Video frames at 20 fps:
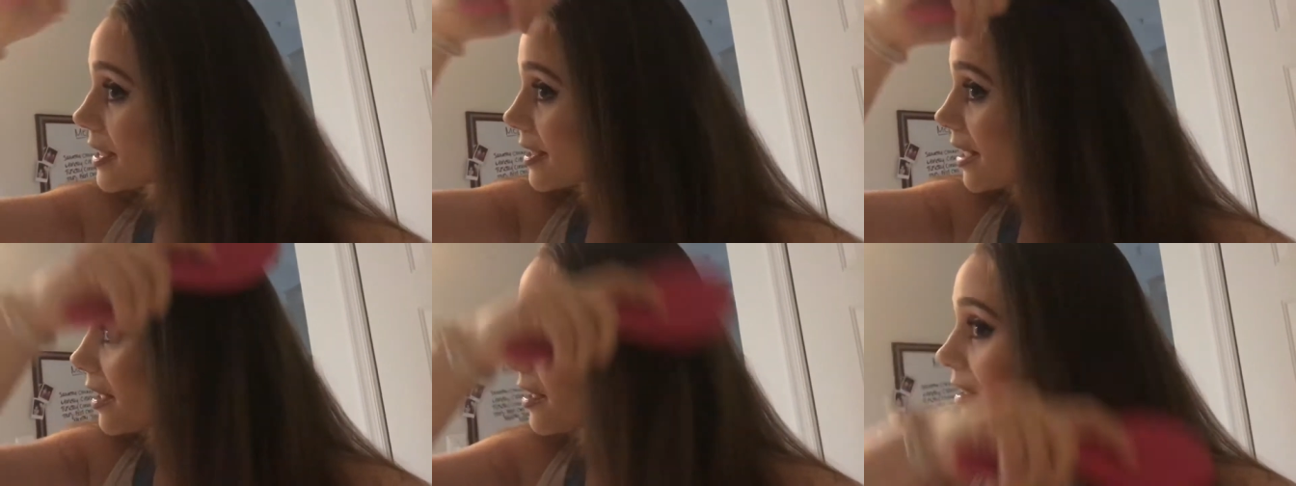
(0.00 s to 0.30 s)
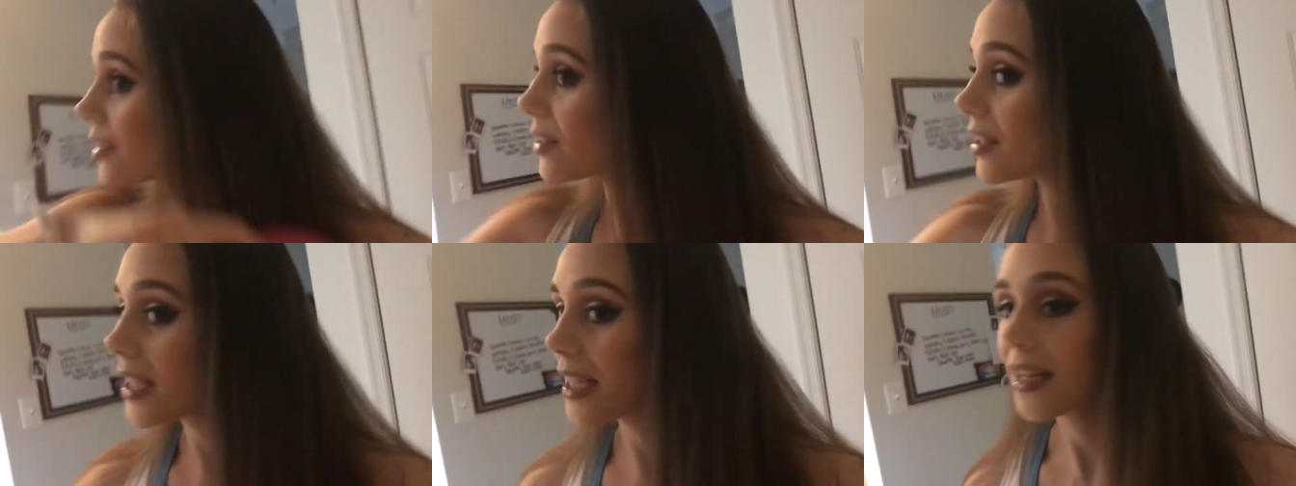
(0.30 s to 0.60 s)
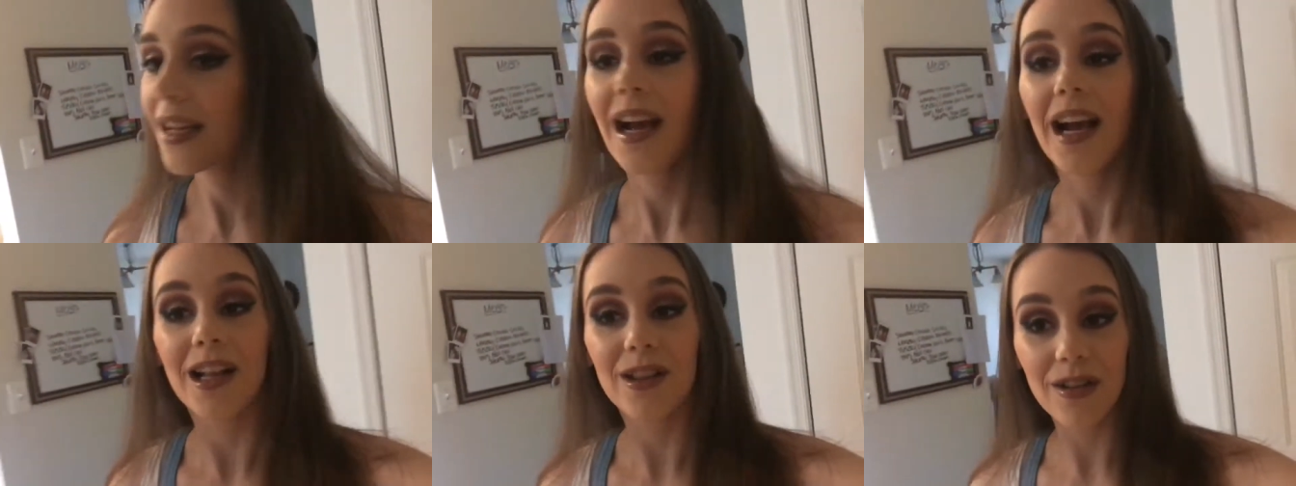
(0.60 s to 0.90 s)

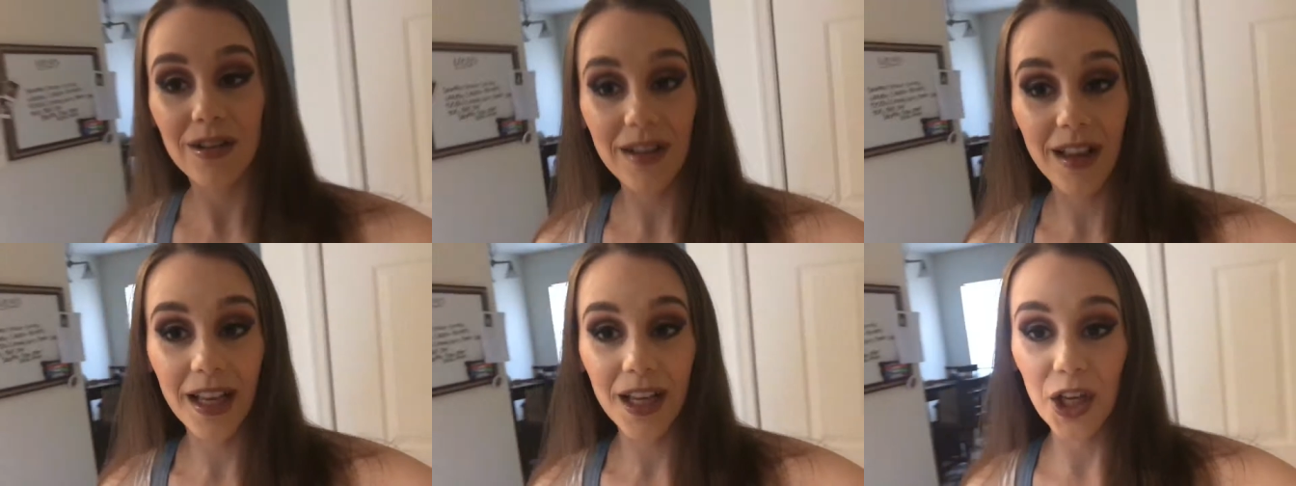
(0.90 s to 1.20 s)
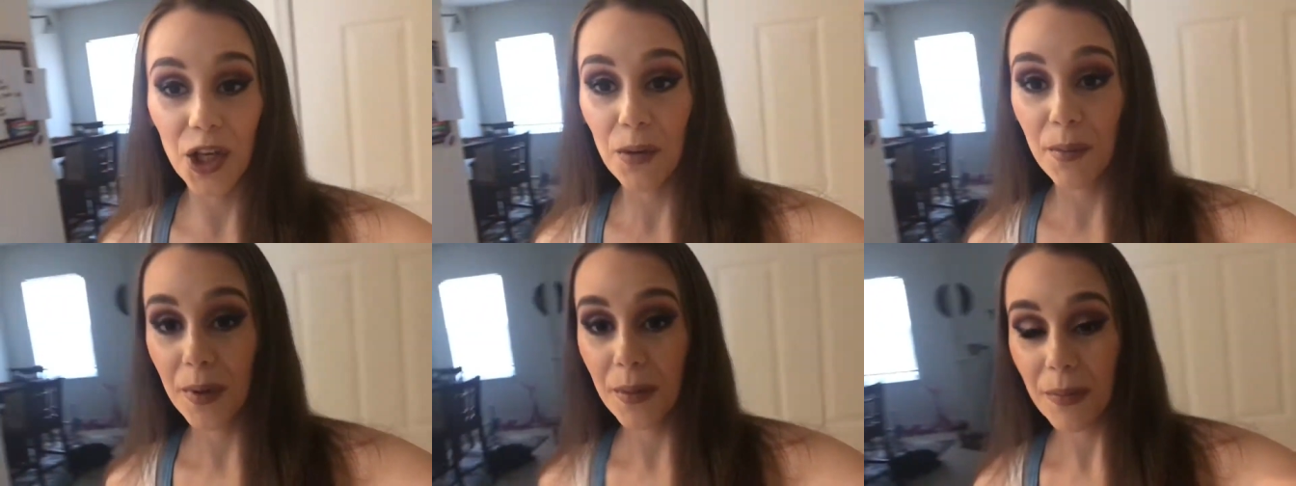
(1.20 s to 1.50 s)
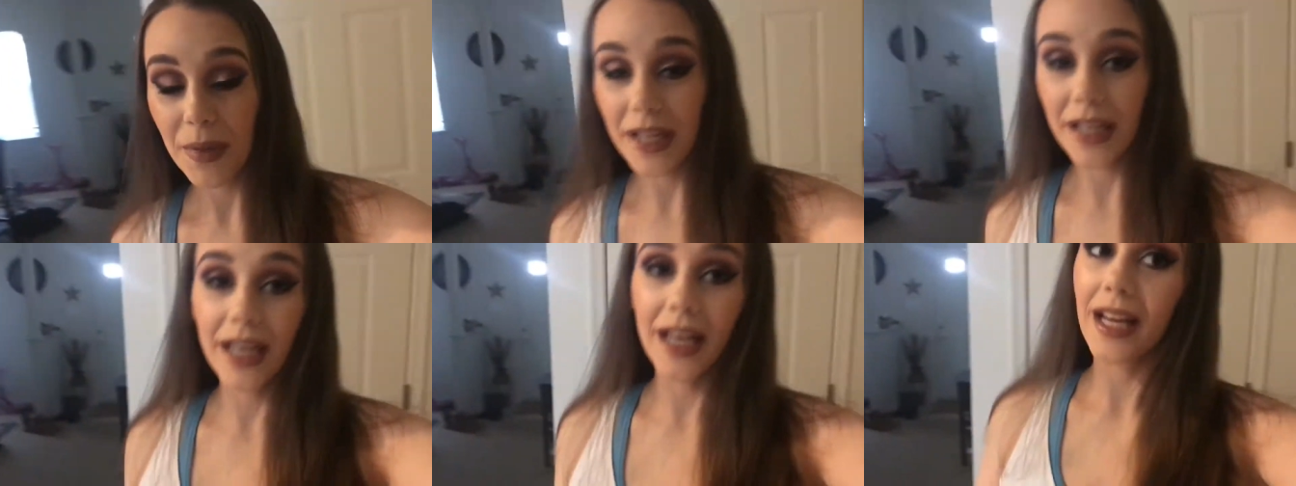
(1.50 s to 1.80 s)
suddenly, I look like a human
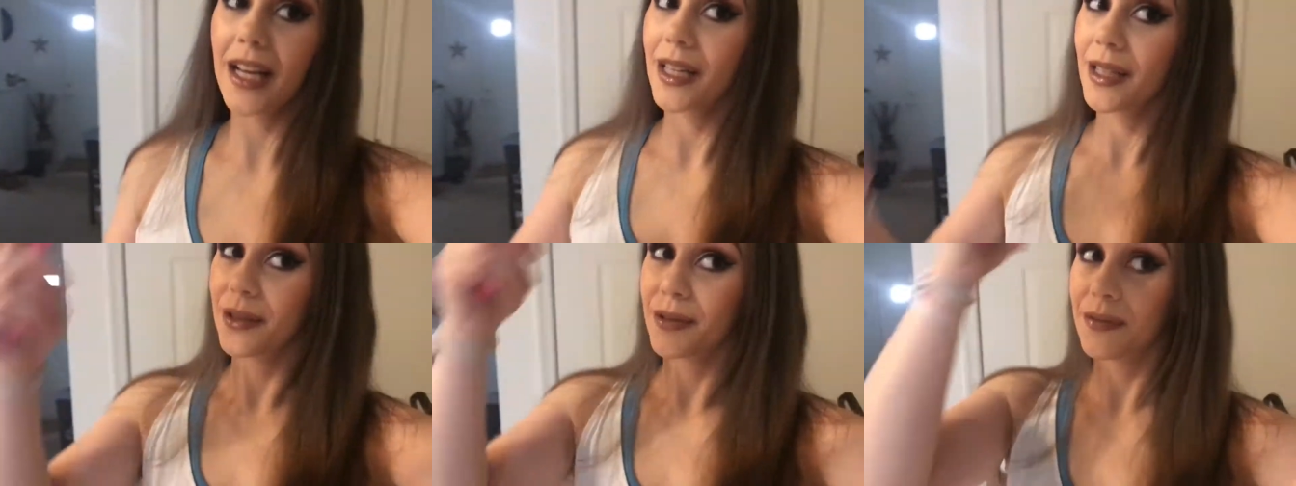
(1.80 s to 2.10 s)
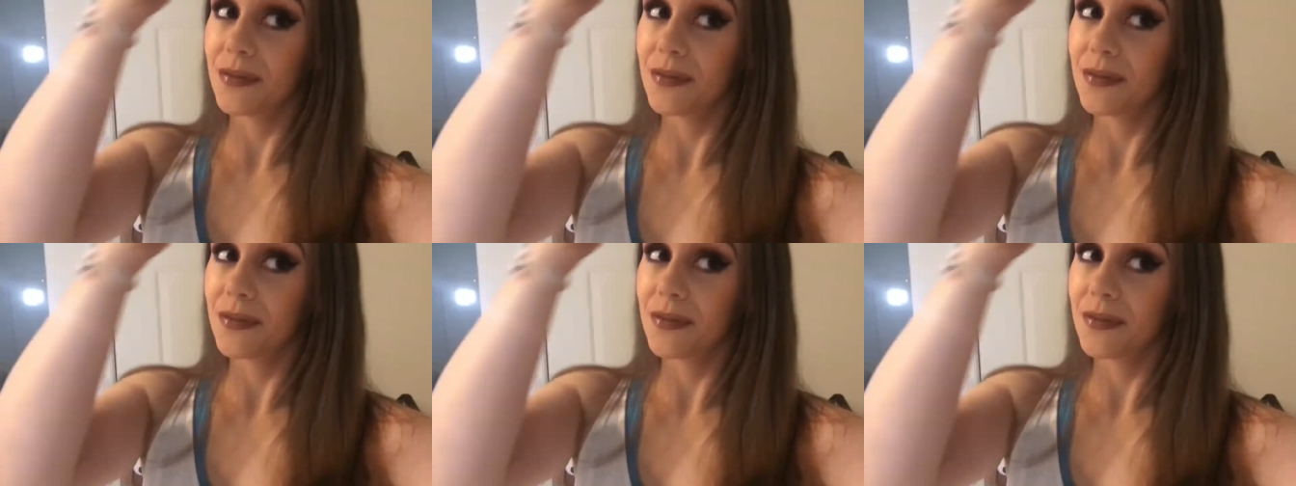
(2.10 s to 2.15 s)
being.